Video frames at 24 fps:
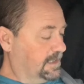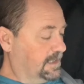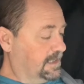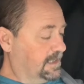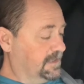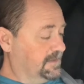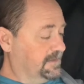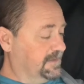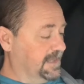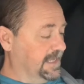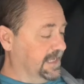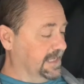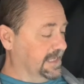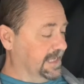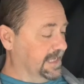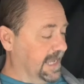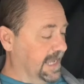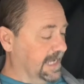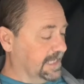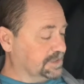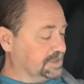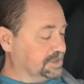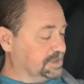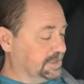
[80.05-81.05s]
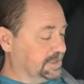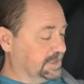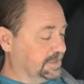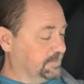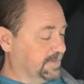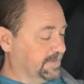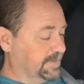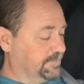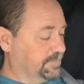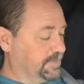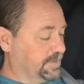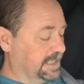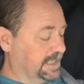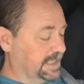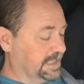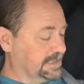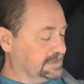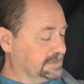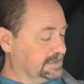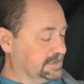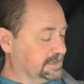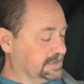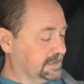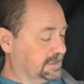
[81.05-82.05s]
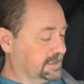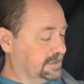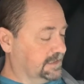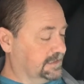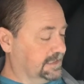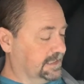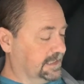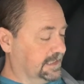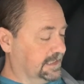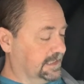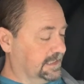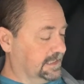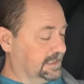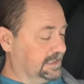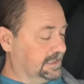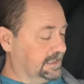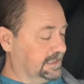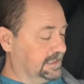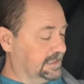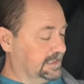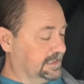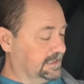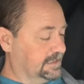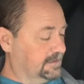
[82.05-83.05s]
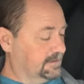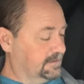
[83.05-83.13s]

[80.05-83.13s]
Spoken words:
they actually replaced the...